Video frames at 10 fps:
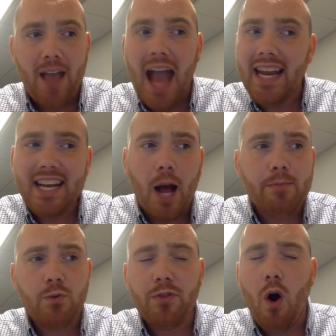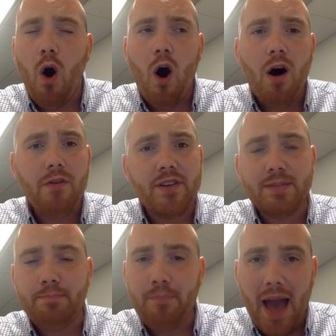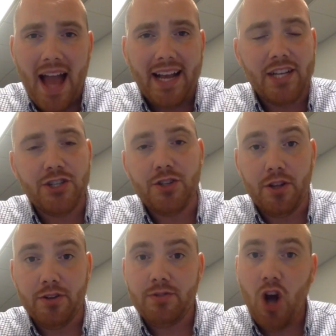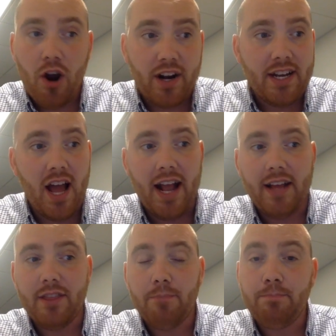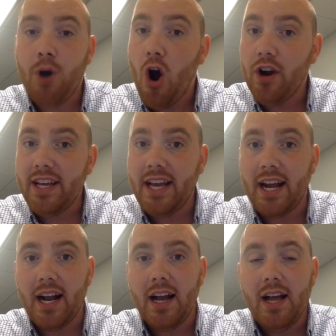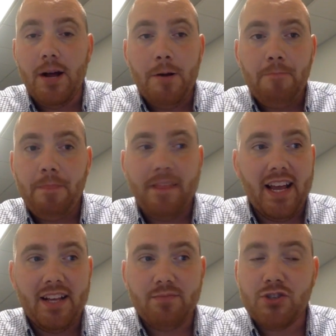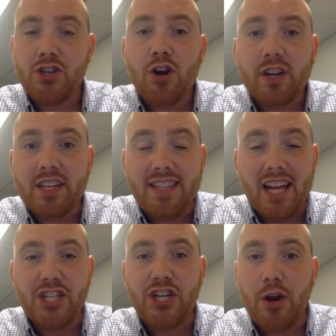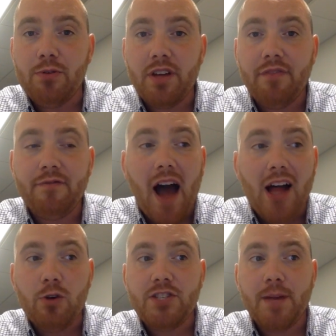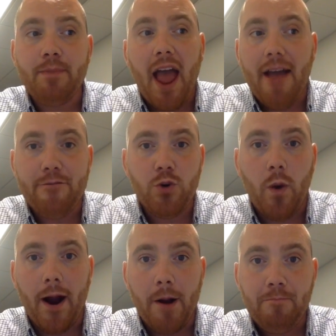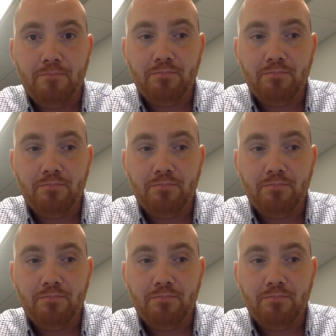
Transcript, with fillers: And he comes with all this baggage the Dark Knight, the partying, the circus that generally follows him everywhere.